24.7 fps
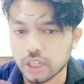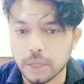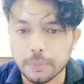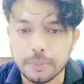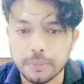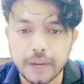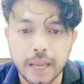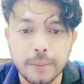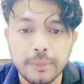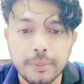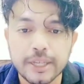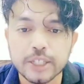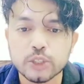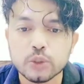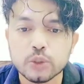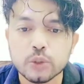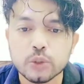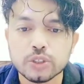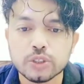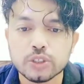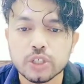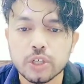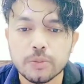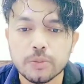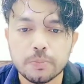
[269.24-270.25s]
primary
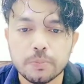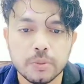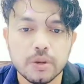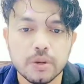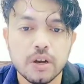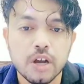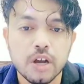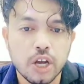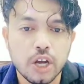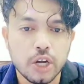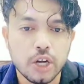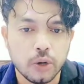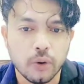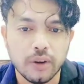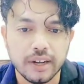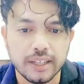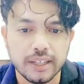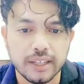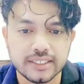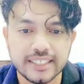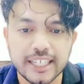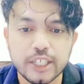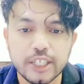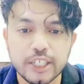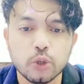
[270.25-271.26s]
source of
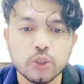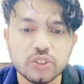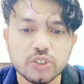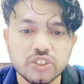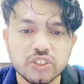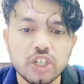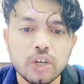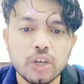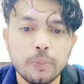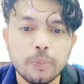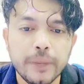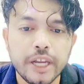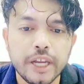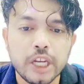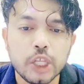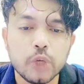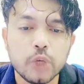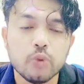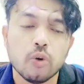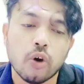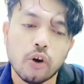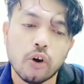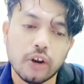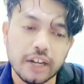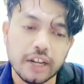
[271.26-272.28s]
knowledge, that does not mean
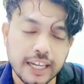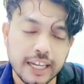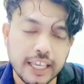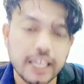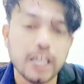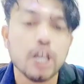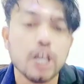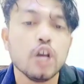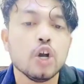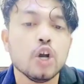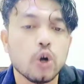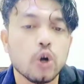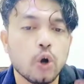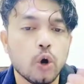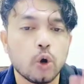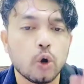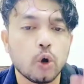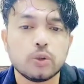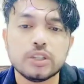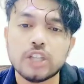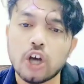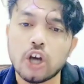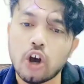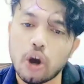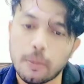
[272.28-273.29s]
you only go to
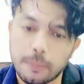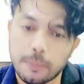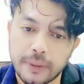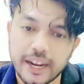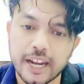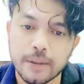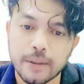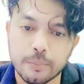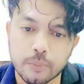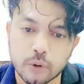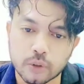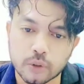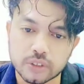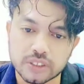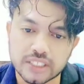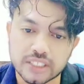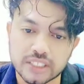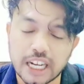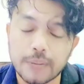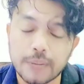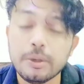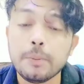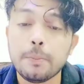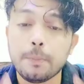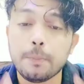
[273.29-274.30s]
the offline books. There
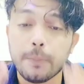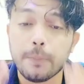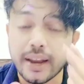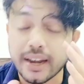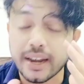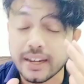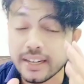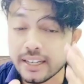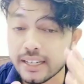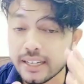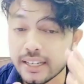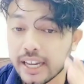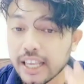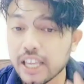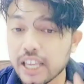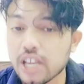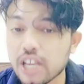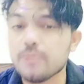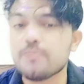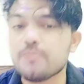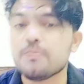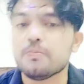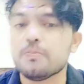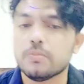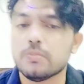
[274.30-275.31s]
have been plenty
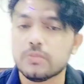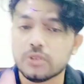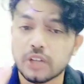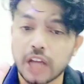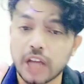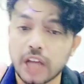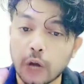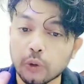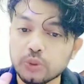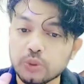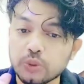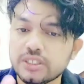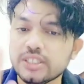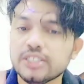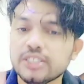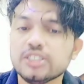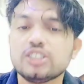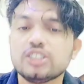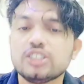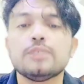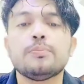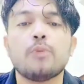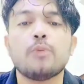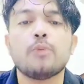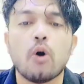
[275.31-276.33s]
of
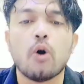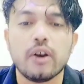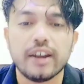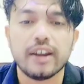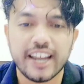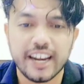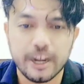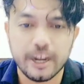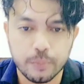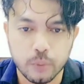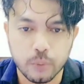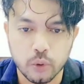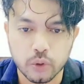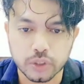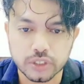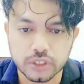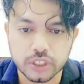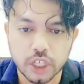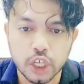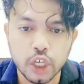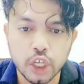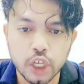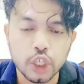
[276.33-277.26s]
thousands of online books.